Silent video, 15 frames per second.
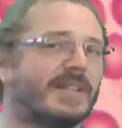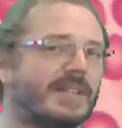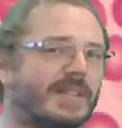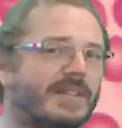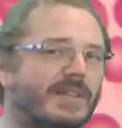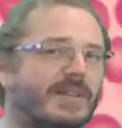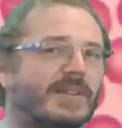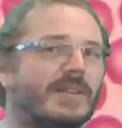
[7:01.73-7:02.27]

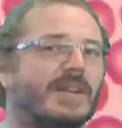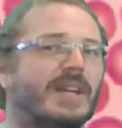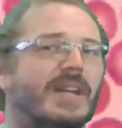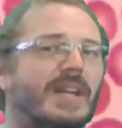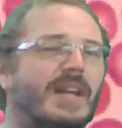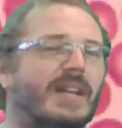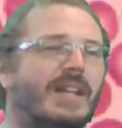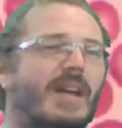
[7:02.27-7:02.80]
do?
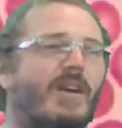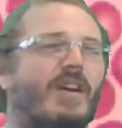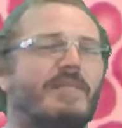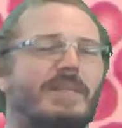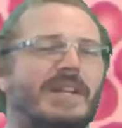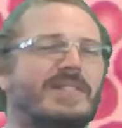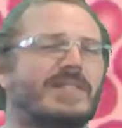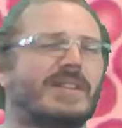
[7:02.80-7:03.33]
Now, I've
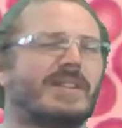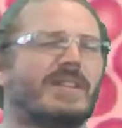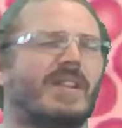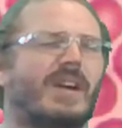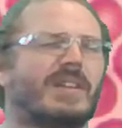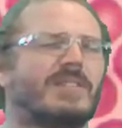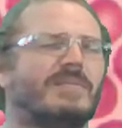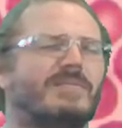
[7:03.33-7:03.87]
mentioned like
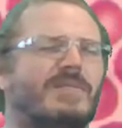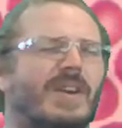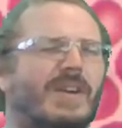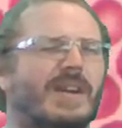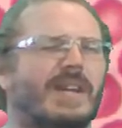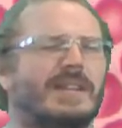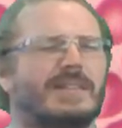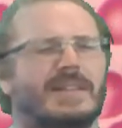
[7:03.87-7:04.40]
some
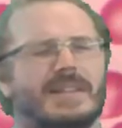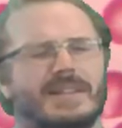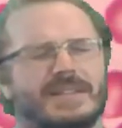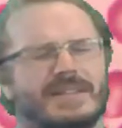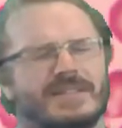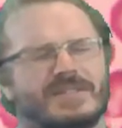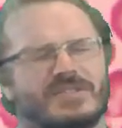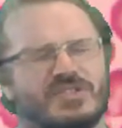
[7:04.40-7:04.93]
very
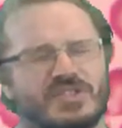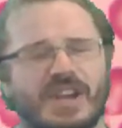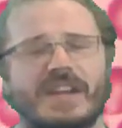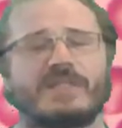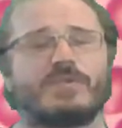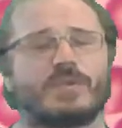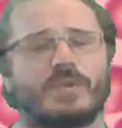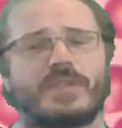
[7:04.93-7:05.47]

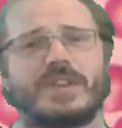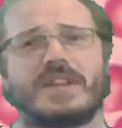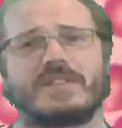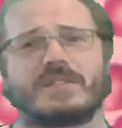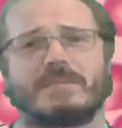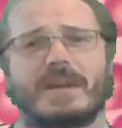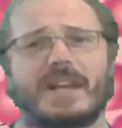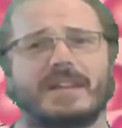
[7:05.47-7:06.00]
general things
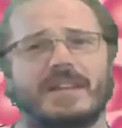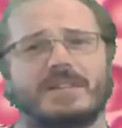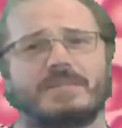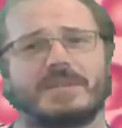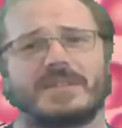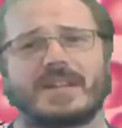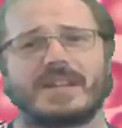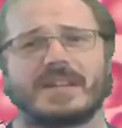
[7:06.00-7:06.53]
about these
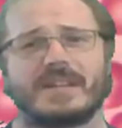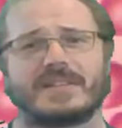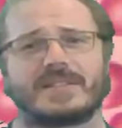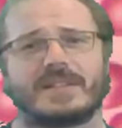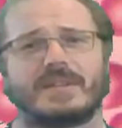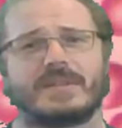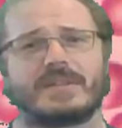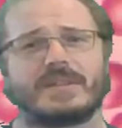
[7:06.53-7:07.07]
particular
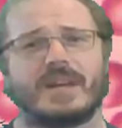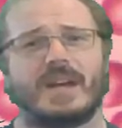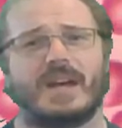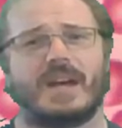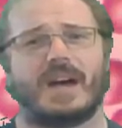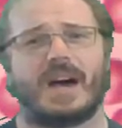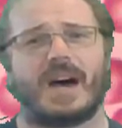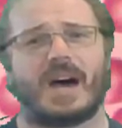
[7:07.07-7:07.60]
cells,
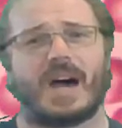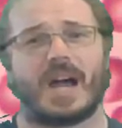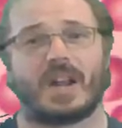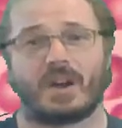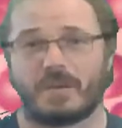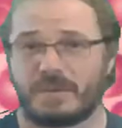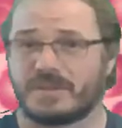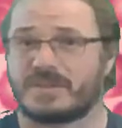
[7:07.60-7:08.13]
and I
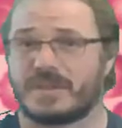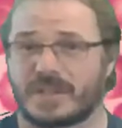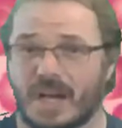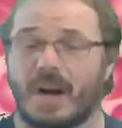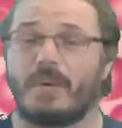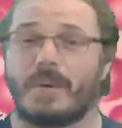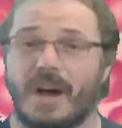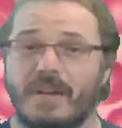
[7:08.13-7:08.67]
want you to go
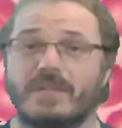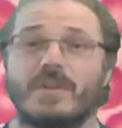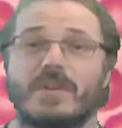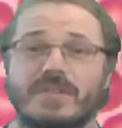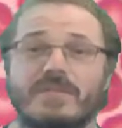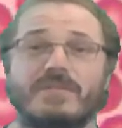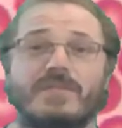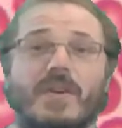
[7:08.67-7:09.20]
away, of course,
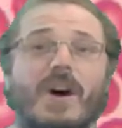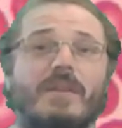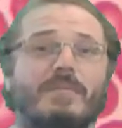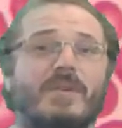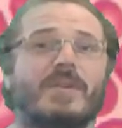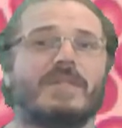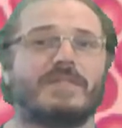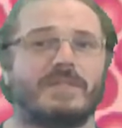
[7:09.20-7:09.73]
and find more
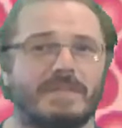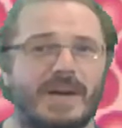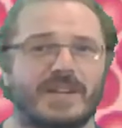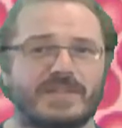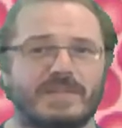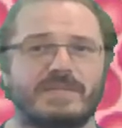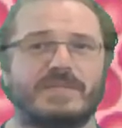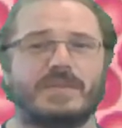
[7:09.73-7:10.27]
information
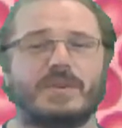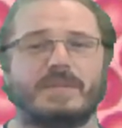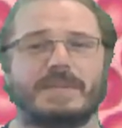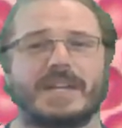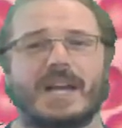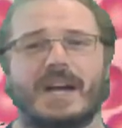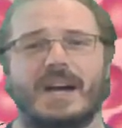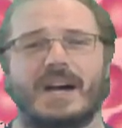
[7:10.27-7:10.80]
for me.
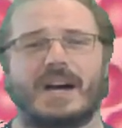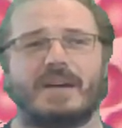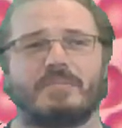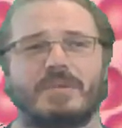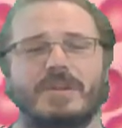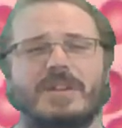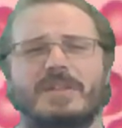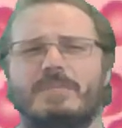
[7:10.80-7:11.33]

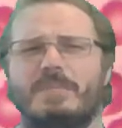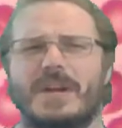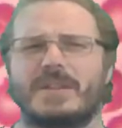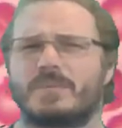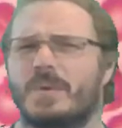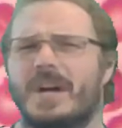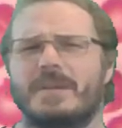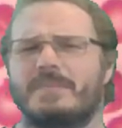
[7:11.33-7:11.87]
Probably the best
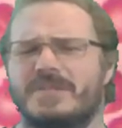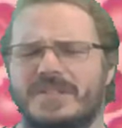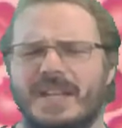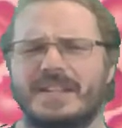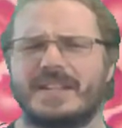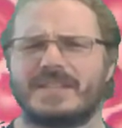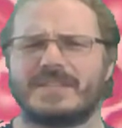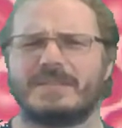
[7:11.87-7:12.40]
way to present
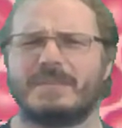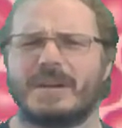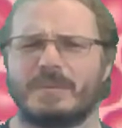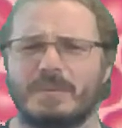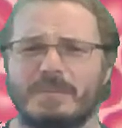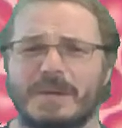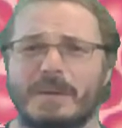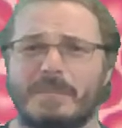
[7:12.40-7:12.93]
this to me would
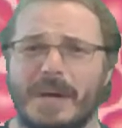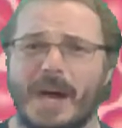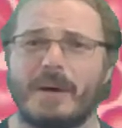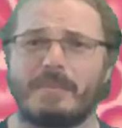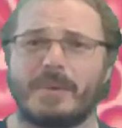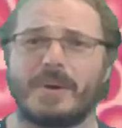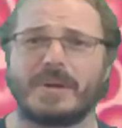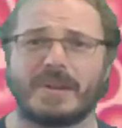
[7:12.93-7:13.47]
be a
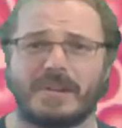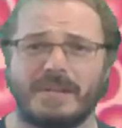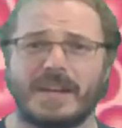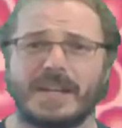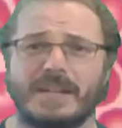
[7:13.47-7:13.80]
PowerPoint, I reckon,